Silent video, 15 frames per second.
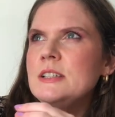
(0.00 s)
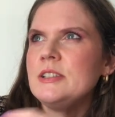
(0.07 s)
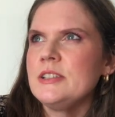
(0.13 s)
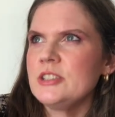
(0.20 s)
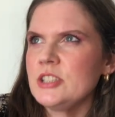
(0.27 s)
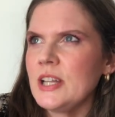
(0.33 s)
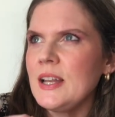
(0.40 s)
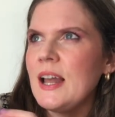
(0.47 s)

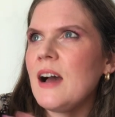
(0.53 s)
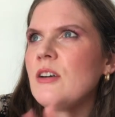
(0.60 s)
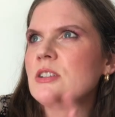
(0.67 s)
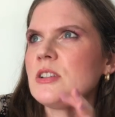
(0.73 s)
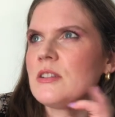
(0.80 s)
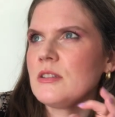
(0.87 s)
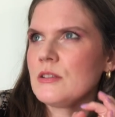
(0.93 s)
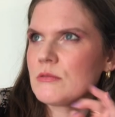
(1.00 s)
chill out
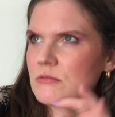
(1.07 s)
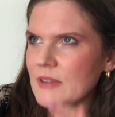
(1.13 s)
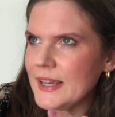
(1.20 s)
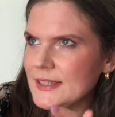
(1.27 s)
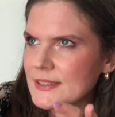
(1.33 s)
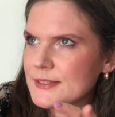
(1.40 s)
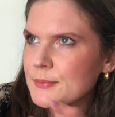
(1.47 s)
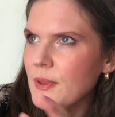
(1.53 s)
on the
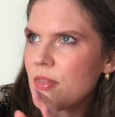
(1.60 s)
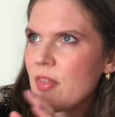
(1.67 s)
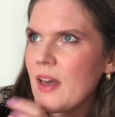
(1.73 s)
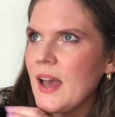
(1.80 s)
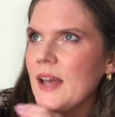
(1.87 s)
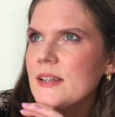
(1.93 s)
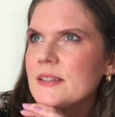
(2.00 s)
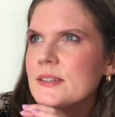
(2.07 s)
reds with
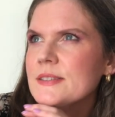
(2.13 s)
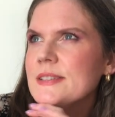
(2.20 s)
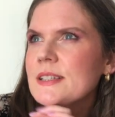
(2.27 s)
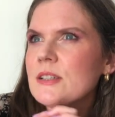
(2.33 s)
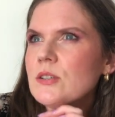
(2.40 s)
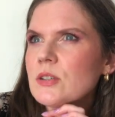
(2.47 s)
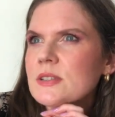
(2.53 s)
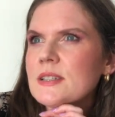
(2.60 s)
that because
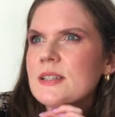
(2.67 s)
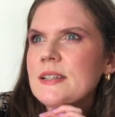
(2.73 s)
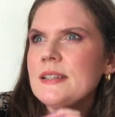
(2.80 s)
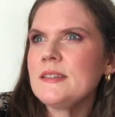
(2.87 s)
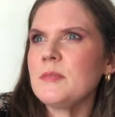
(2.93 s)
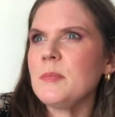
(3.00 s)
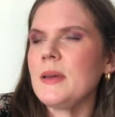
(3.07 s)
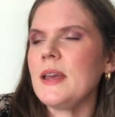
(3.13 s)
it looked a
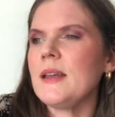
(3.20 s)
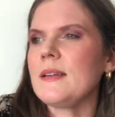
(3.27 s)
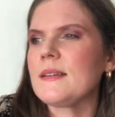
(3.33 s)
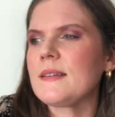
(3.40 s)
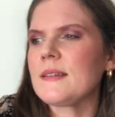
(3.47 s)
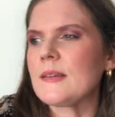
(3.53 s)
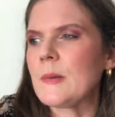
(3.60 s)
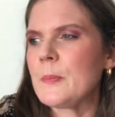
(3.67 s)
little bit